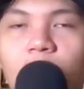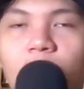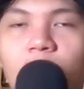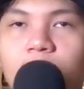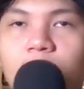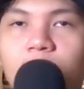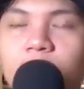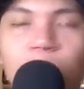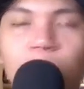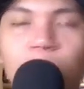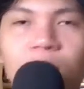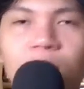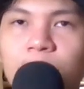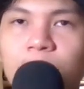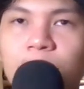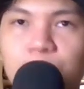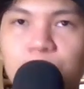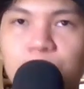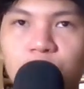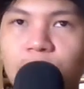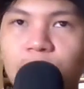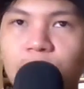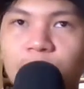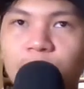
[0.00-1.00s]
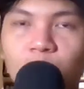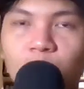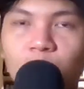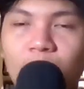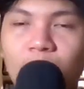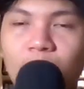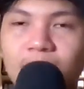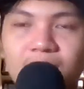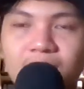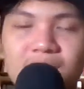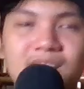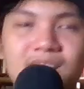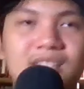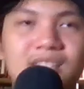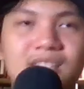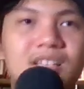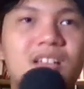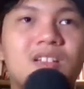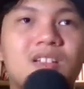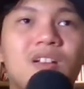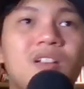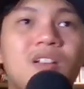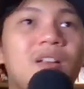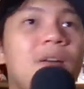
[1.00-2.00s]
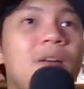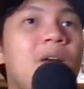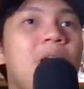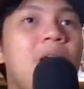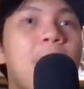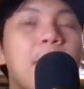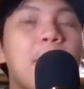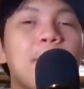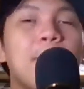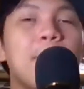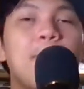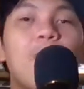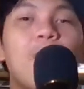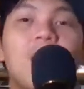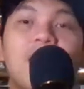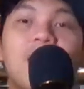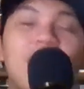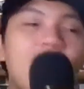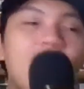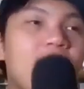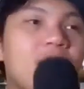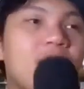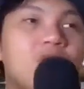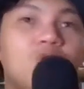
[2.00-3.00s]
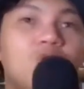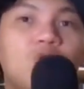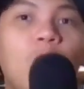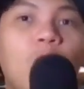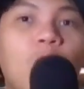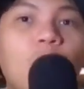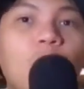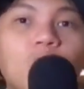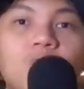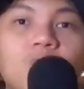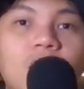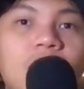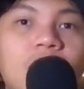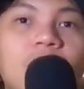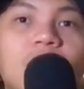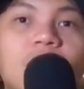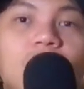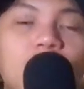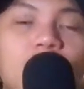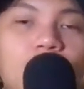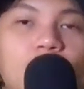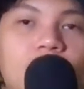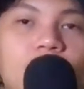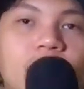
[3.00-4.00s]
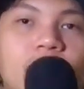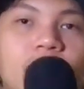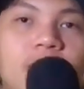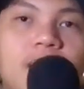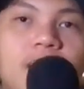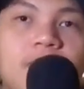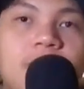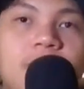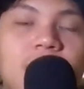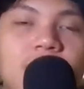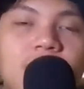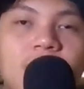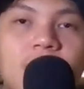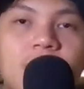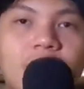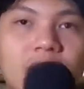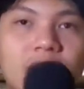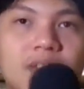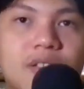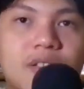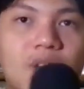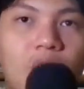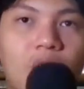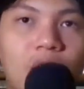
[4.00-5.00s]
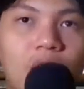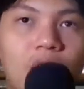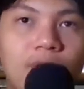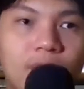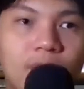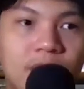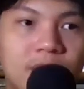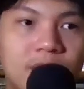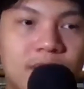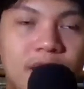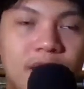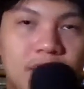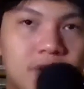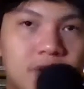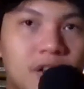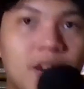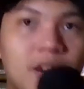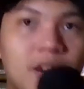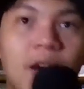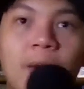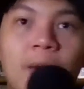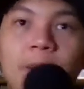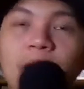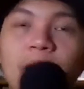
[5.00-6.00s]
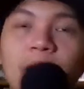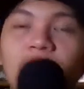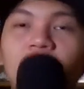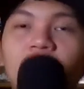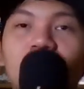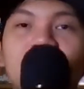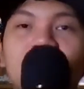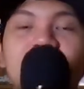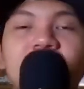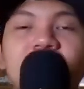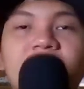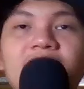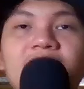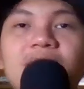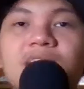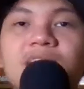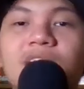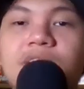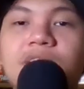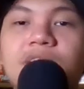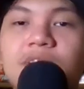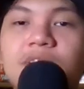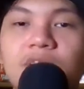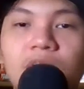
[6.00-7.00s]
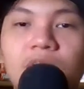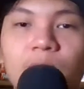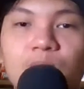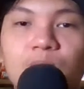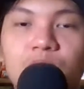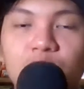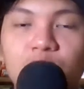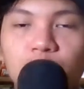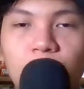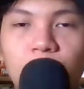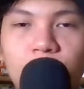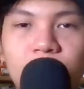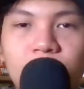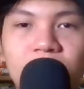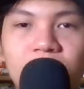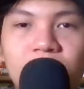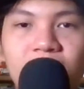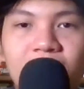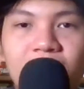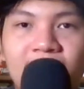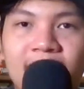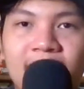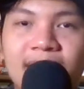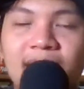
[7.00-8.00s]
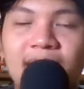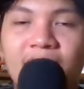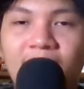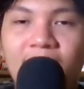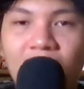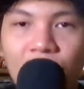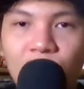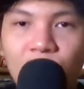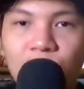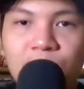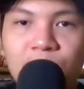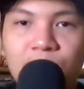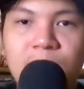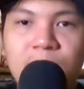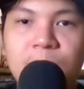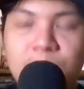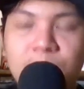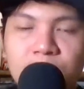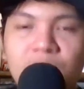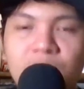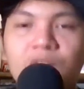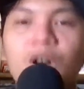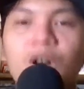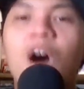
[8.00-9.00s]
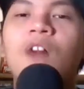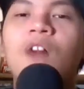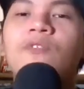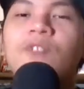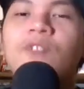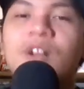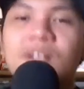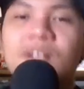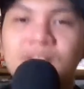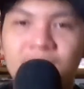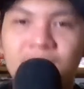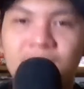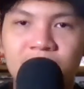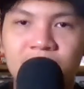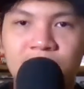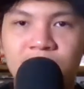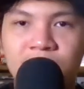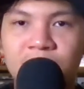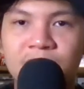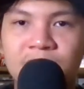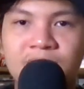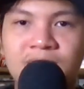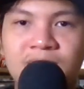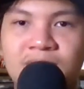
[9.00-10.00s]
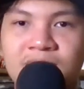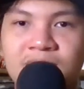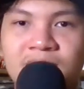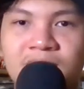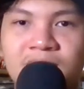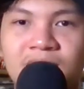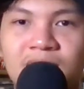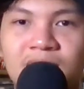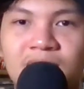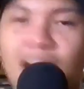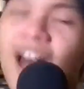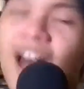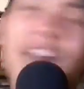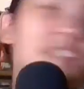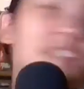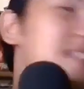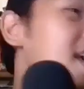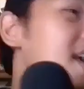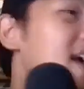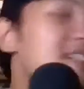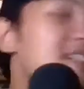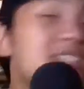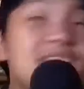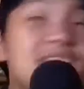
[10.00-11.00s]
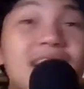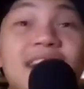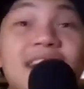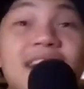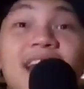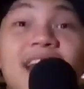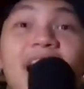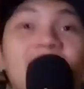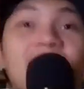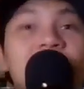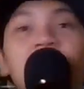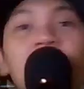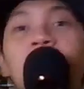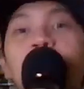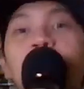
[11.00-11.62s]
improved well this season. But hey, don't include him in this conversation because he deserves to be in the MVP conversations. Yes, I said that,